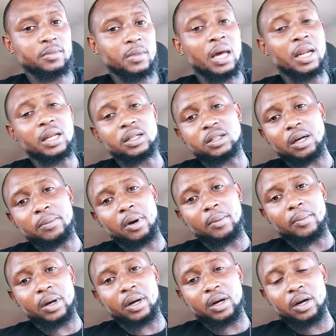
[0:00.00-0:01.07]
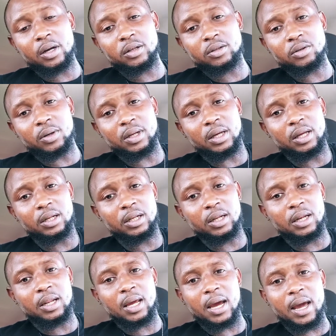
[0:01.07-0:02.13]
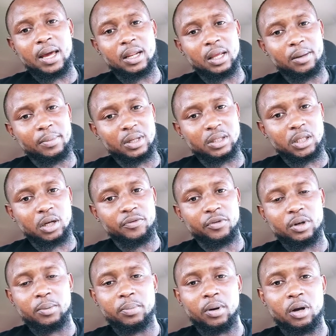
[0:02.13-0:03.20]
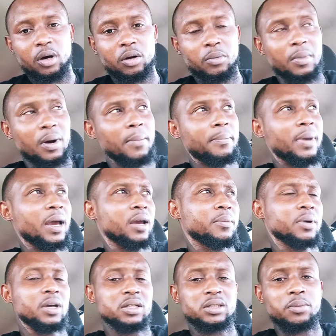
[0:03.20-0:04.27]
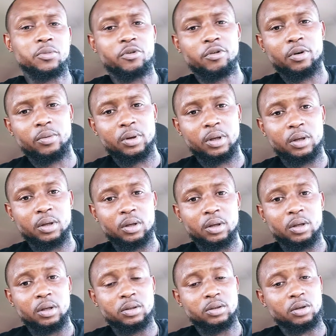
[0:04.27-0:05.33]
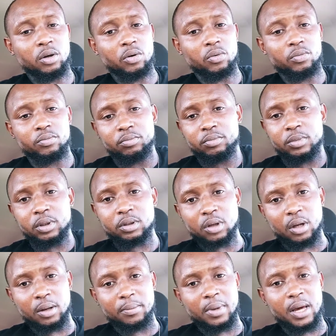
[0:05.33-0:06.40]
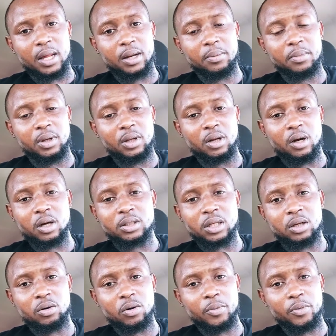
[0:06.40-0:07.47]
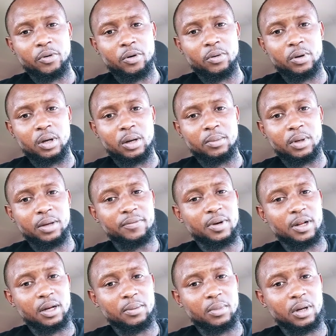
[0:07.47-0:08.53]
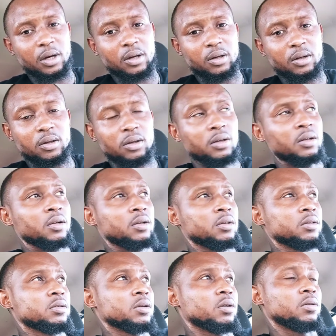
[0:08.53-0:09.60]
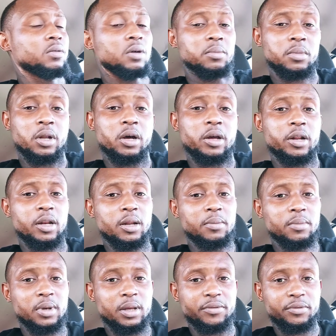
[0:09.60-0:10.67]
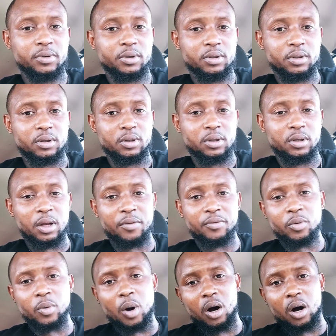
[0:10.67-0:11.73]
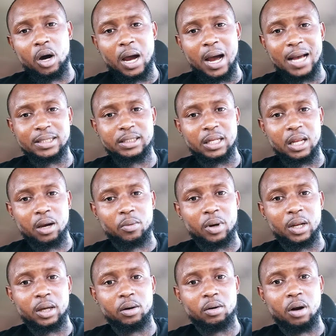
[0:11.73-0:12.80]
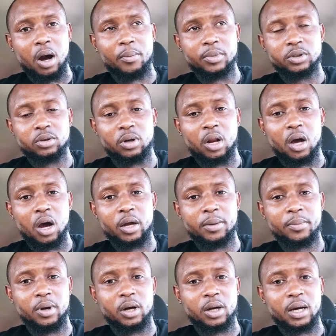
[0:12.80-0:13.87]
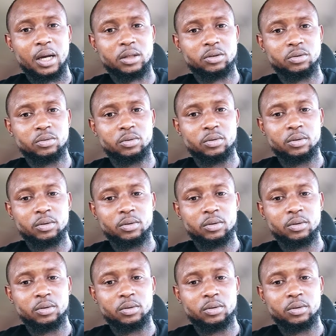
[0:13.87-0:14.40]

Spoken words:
I didn't jump out my character. So at the end of the day, I had to give myself an applause on my back because I'm growing. So it's all that matters to me. As long as I know I'm growing, I'm living and I'm learning. So I'm learning and I'm living. Love you all. Assalamu alaikum wa rahmatullahi barakatuh.